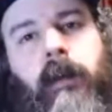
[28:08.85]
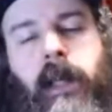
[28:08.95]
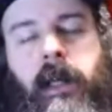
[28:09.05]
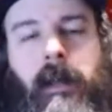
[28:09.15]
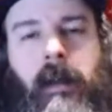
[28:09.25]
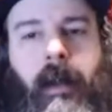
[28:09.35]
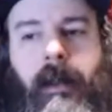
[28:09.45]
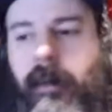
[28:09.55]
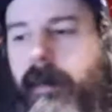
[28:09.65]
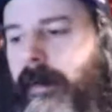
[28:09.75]
and
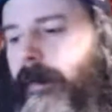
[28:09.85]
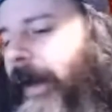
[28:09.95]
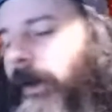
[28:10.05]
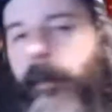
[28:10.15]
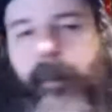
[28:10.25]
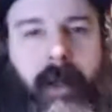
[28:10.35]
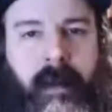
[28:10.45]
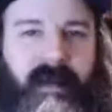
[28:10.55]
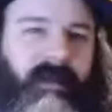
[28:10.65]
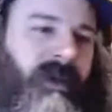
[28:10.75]
you can hand to your
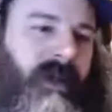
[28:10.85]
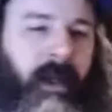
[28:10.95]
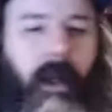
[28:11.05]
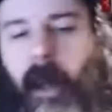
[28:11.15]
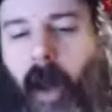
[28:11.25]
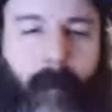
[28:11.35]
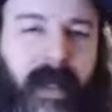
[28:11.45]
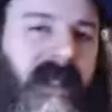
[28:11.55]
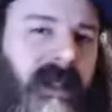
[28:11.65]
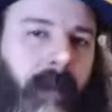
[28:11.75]
players if there's like a
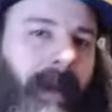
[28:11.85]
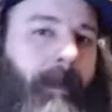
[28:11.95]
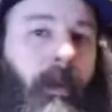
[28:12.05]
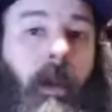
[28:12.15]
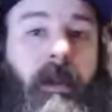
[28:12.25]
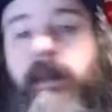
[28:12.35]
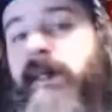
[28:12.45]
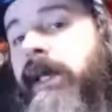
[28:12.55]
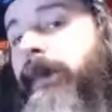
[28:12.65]
piece of the map you want them to see,